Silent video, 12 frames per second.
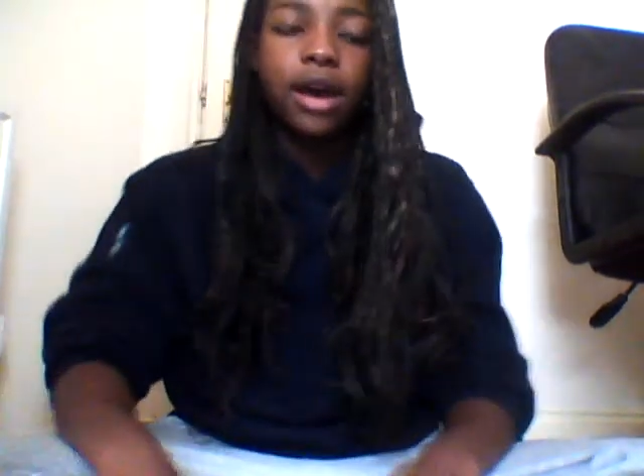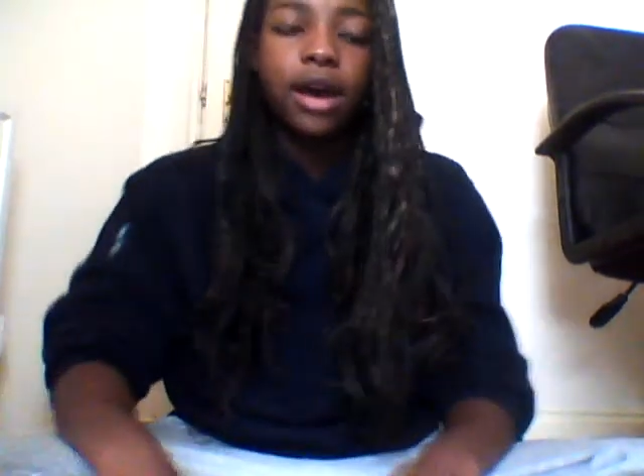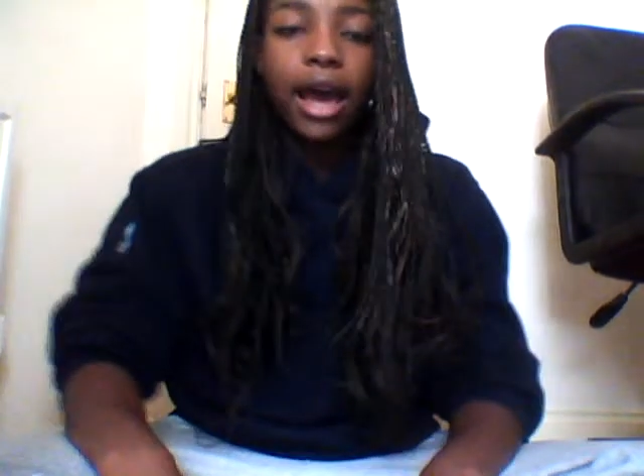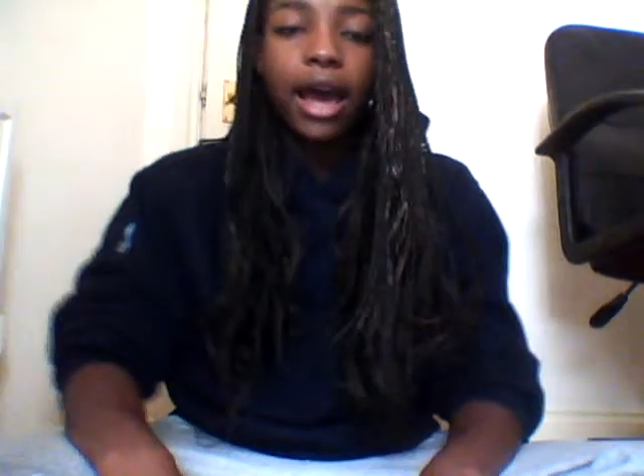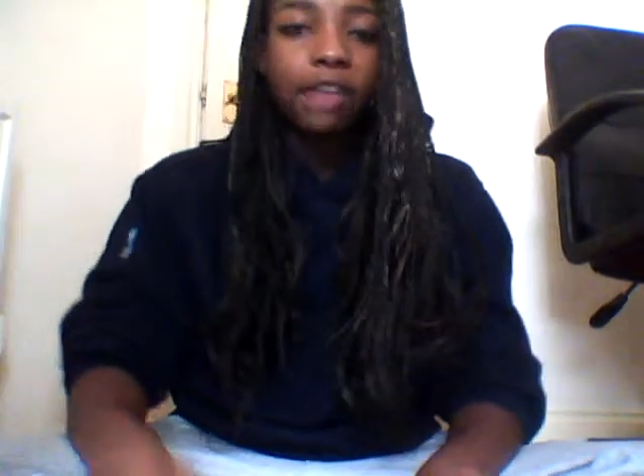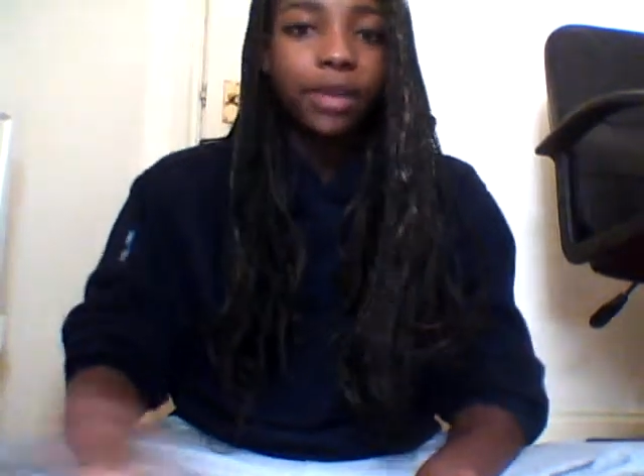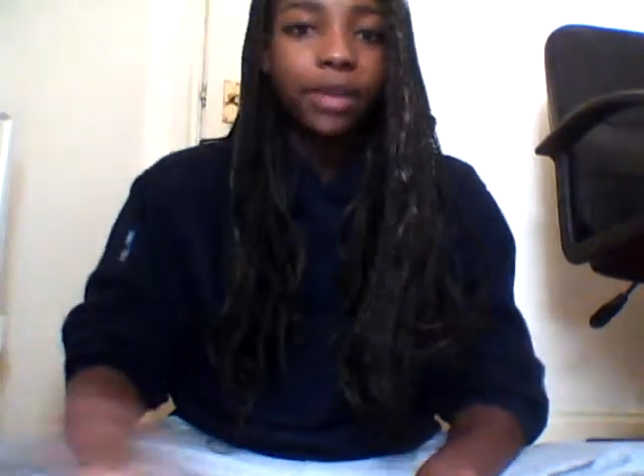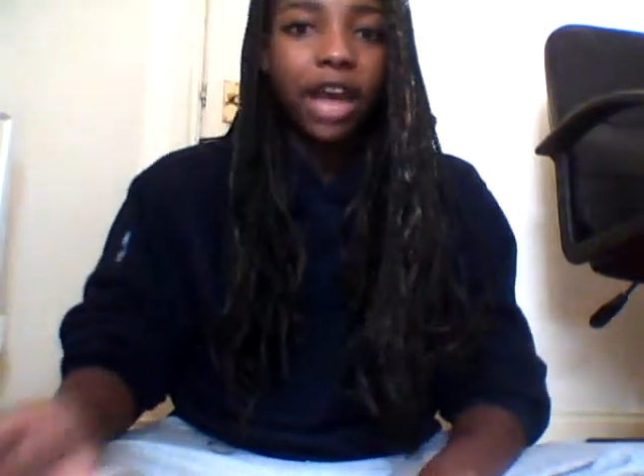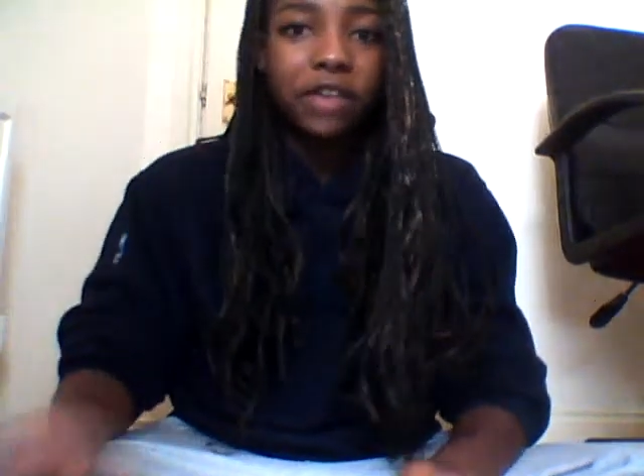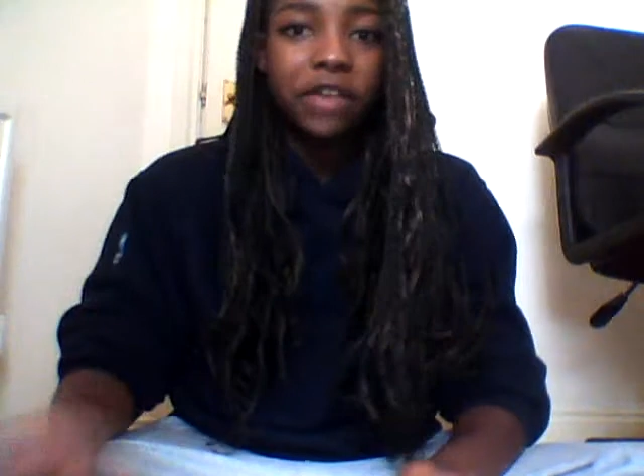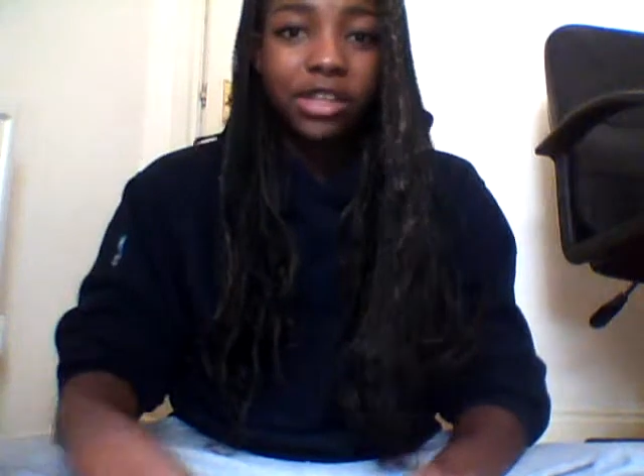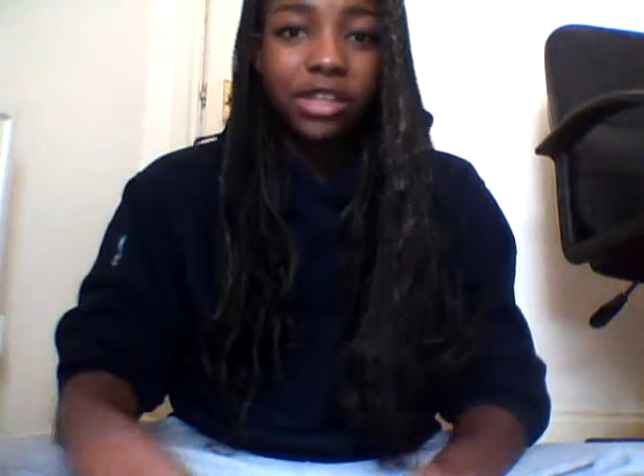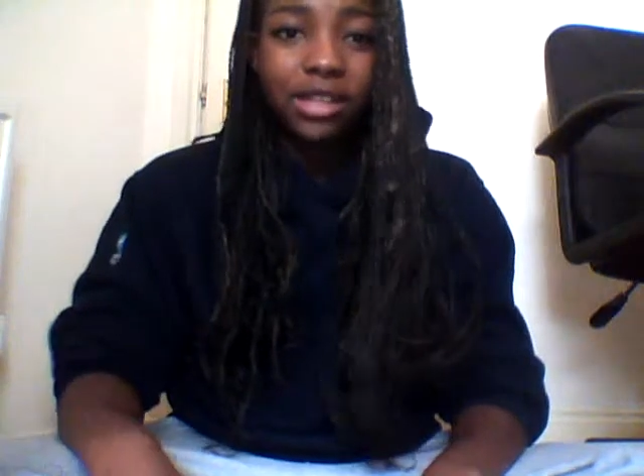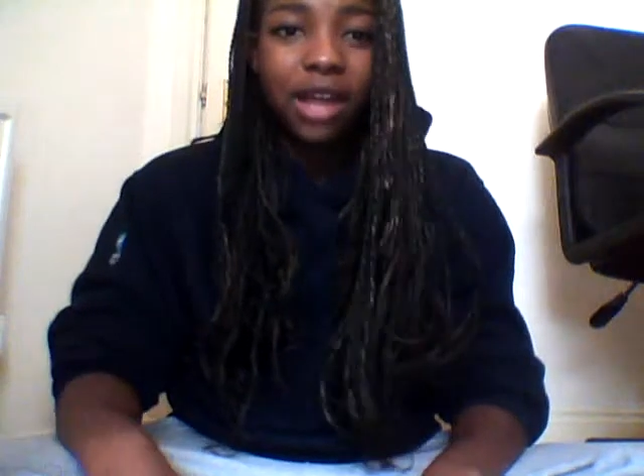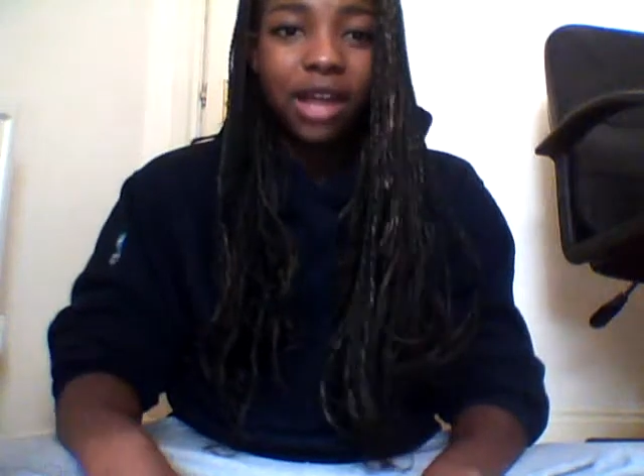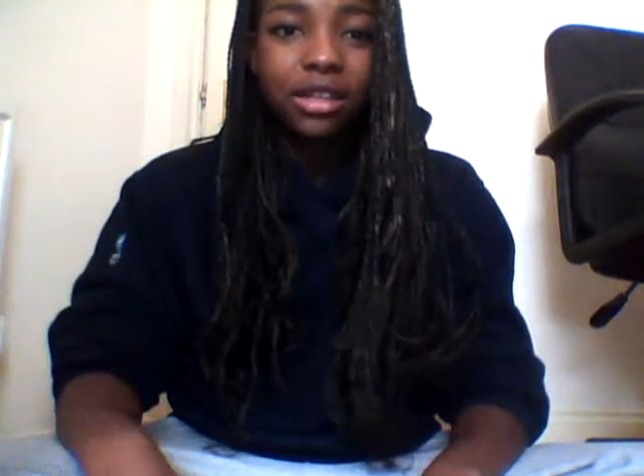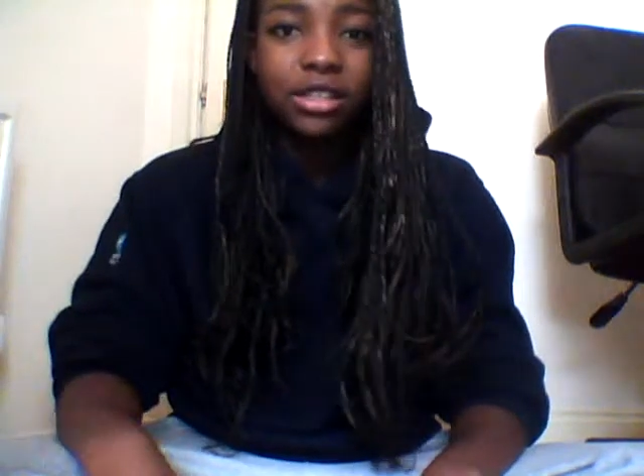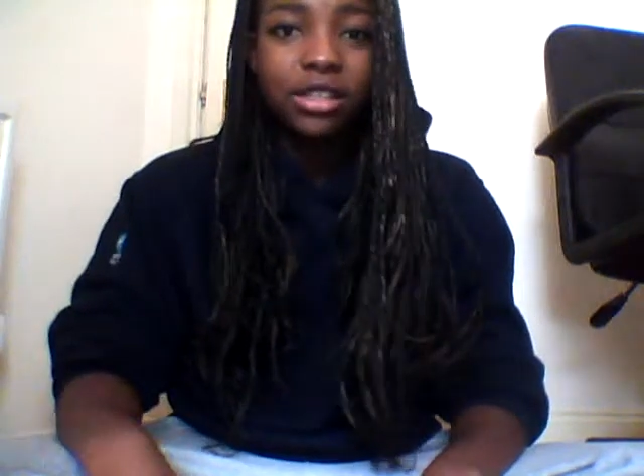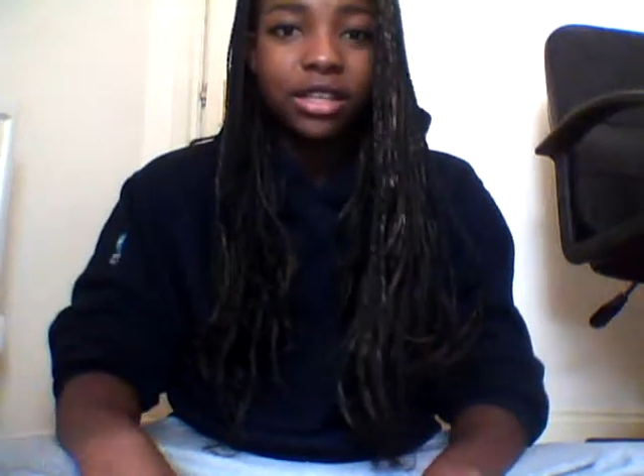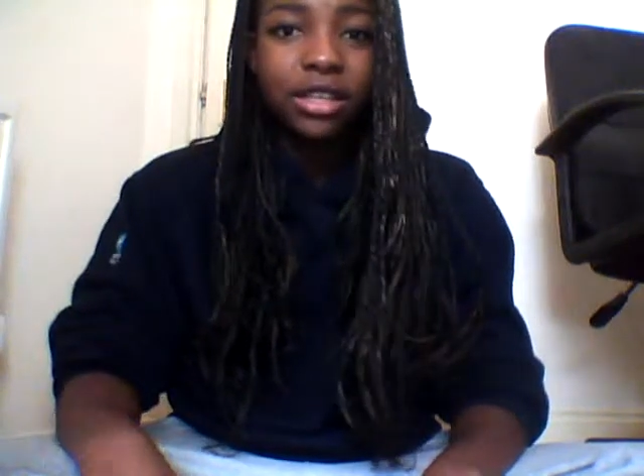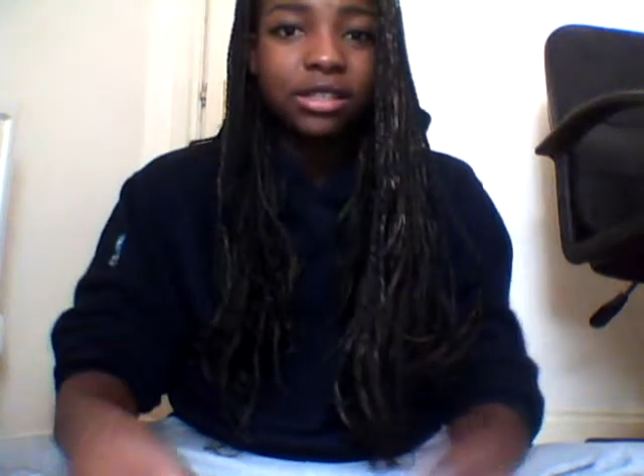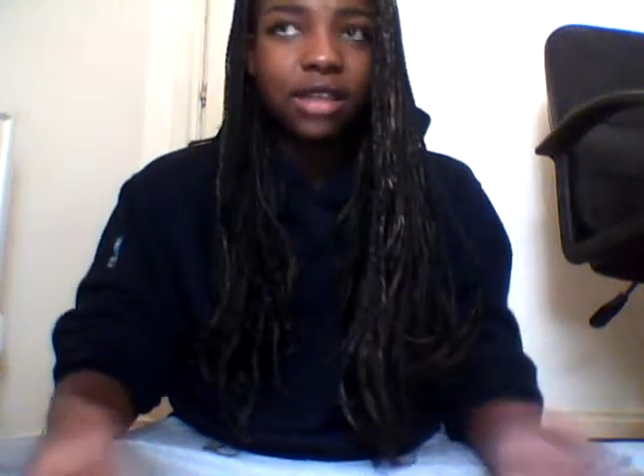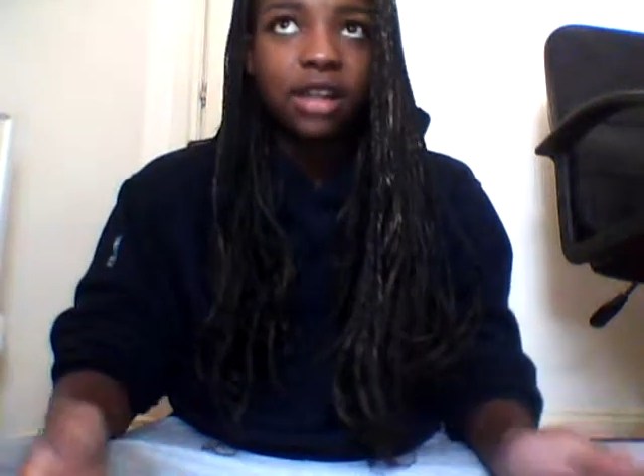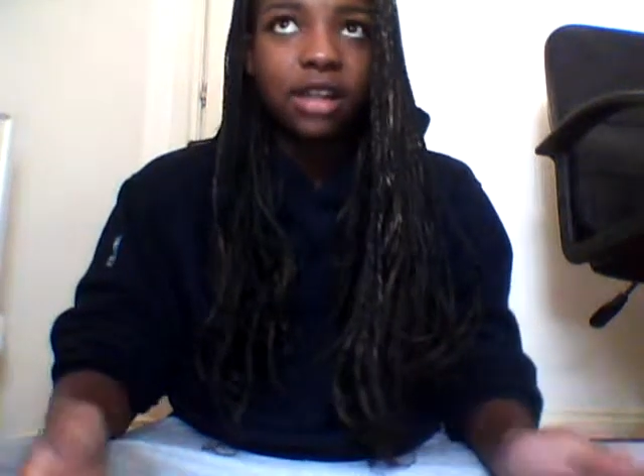I've been having salads
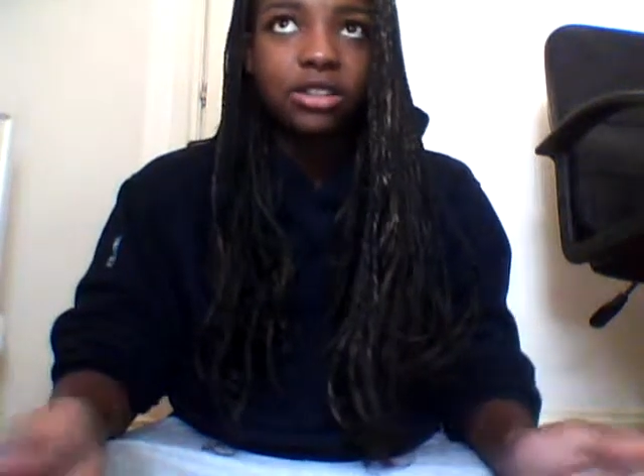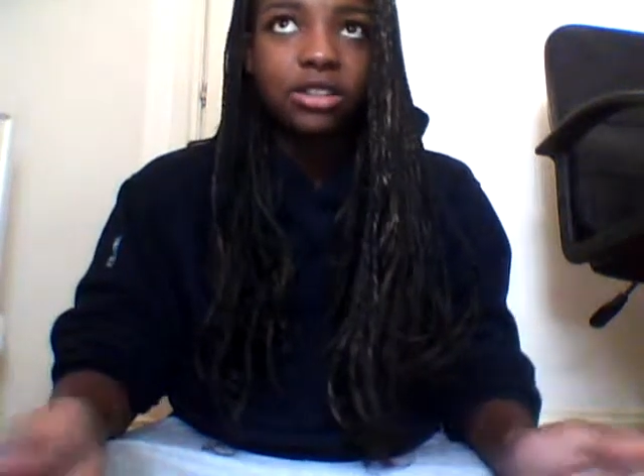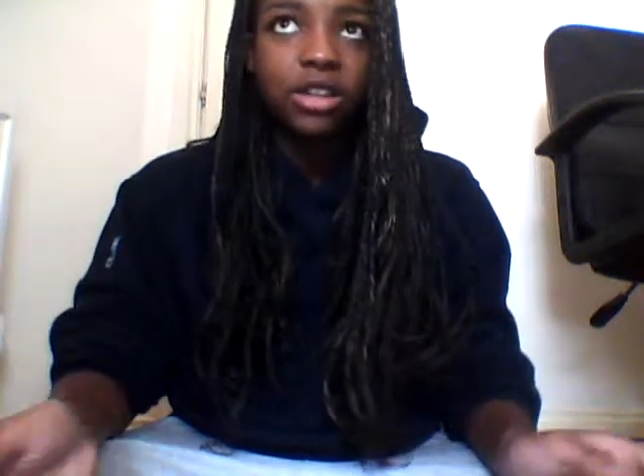and salads